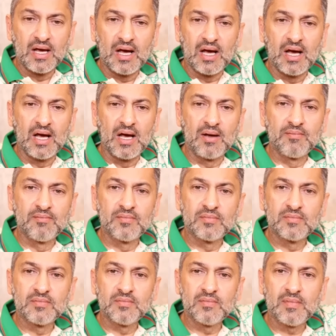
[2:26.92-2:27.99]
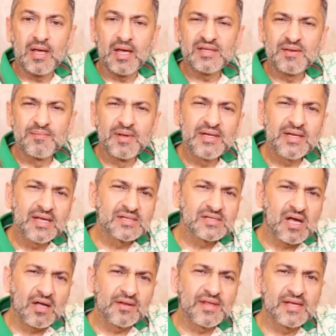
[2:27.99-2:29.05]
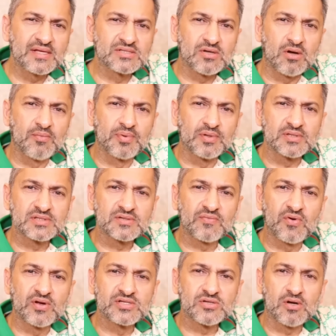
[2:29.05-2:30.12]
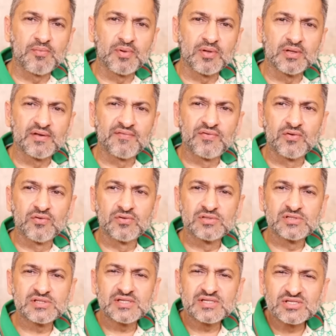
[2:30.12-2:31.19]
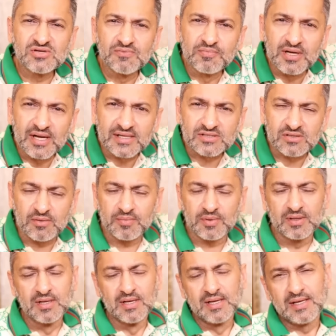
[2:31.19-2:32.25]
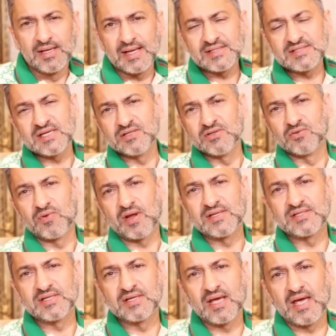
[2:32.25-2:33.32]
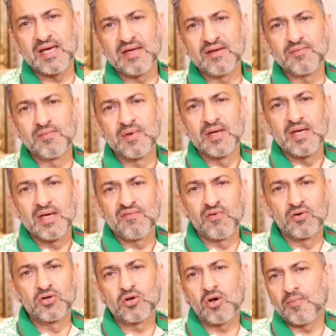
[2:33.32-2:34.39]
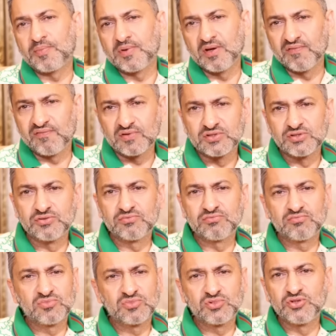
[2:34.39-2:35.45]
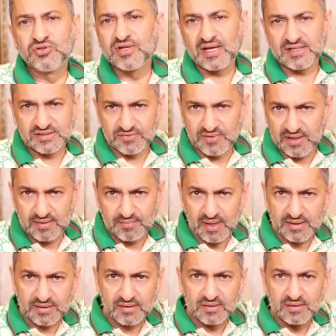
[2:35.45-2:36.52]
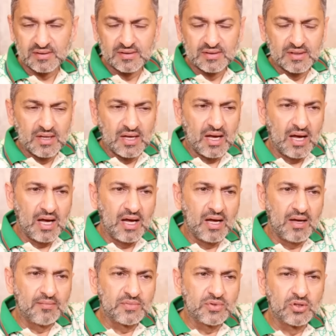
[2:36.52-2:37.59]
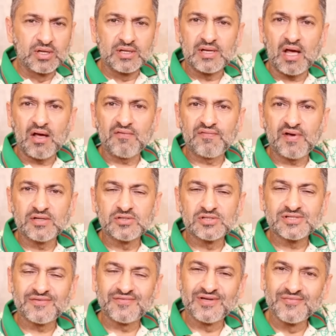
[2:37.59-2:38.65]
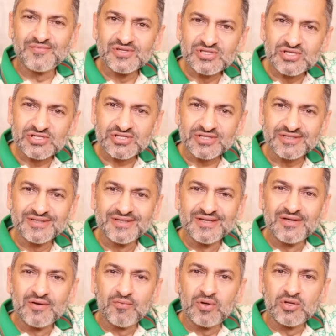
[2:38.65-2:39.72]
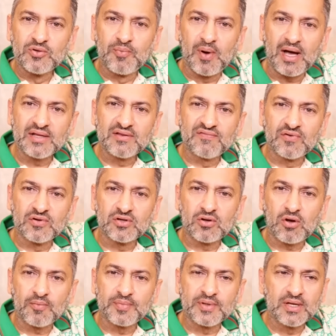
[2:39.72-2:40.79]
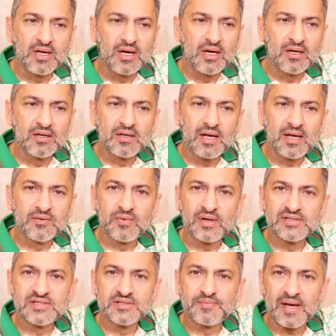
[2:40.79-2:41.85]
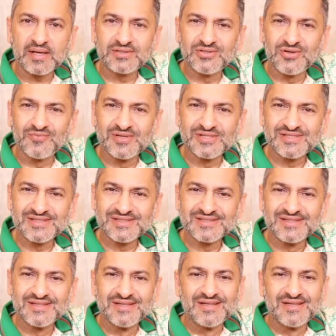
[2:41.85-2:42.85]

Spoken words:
And there are many other examples. For example, just a simple example, let's say you're renting a photocopier for 2,000 Rand a month. You can now find yourself in a position where you buy the photocopier and rent it back to your business.